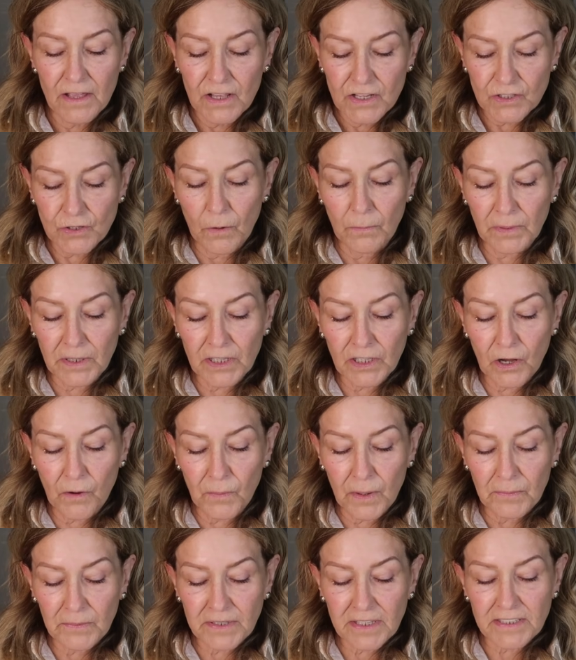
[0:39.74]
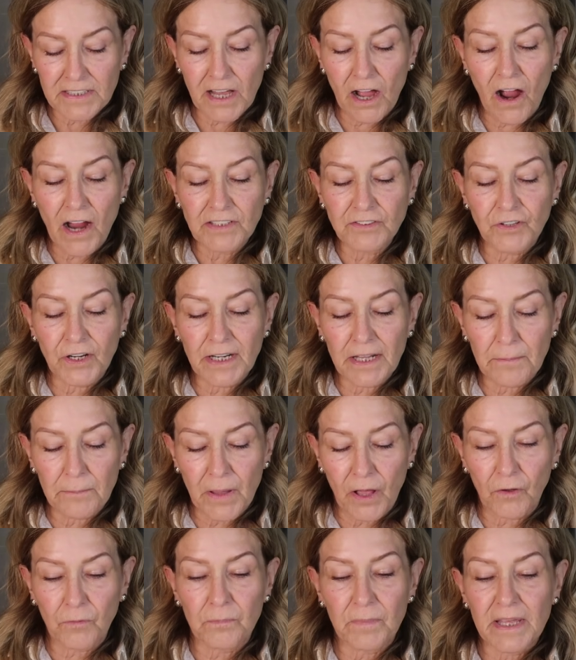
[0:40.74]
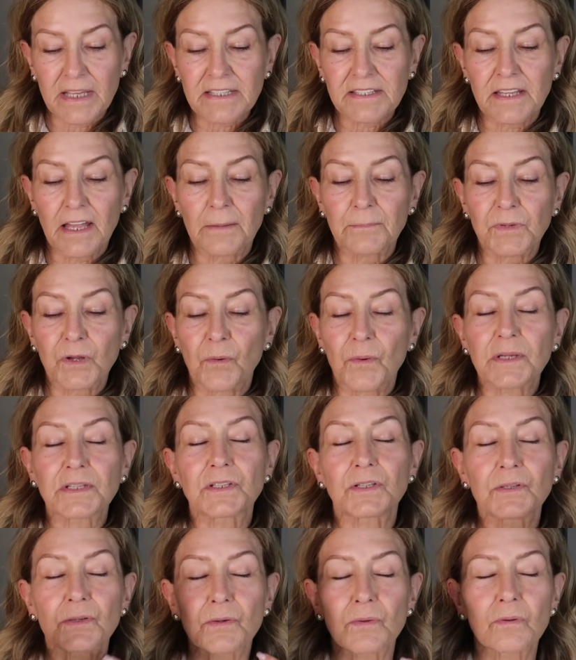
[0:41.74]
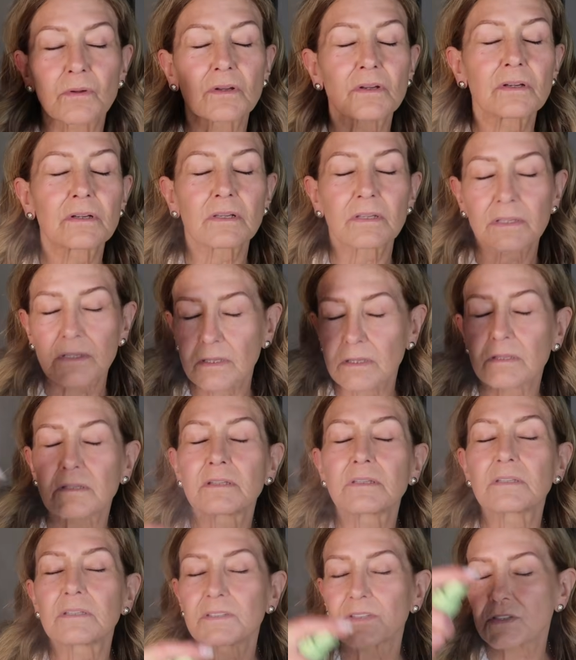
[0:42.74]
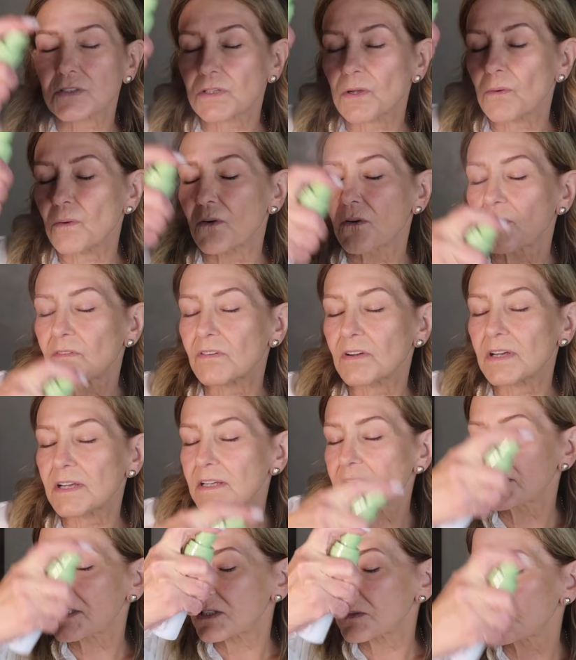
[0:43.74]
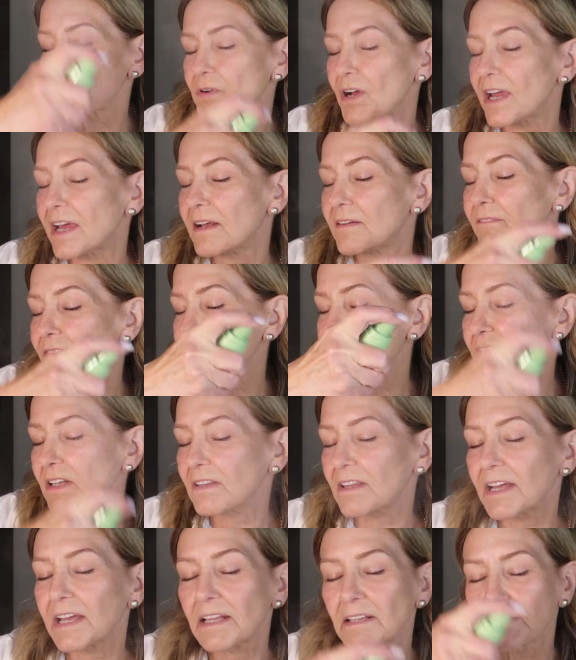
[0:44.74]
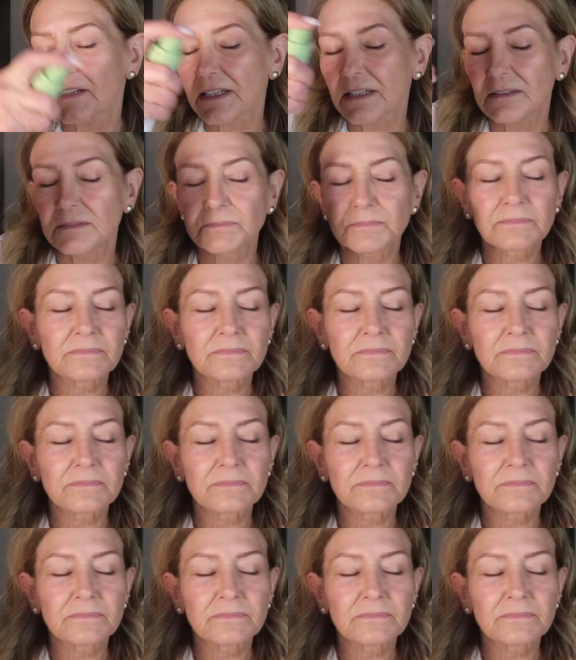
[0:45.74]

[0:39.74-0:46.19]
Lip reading: So I'm gonna go in with this Hydrating Milky Mist. I'm going to just go over it and spray it very lightly.